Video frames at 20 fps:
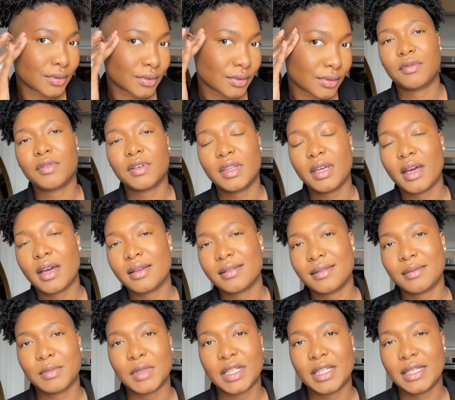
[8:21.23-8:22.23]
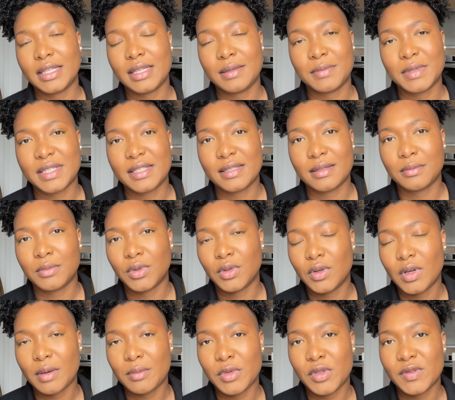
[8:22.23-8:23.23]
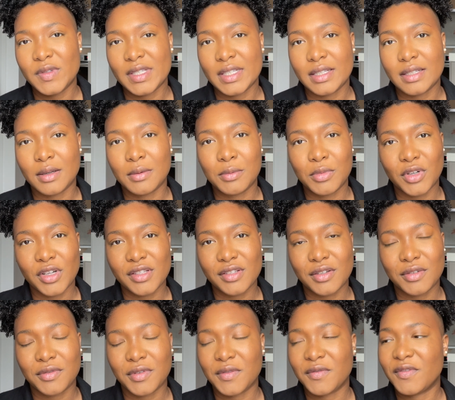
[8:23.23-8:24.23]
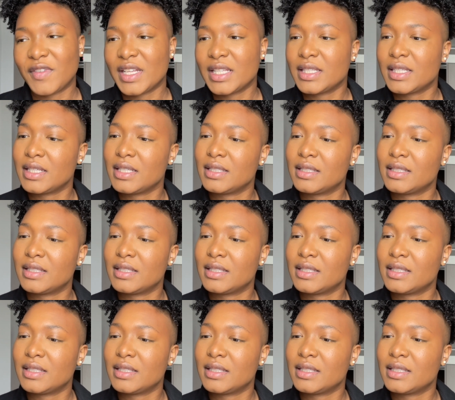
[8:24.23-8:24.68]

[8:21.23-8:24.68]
For the eyes, I'm gonna keep it simple. I'm using a bronzer from Fenty.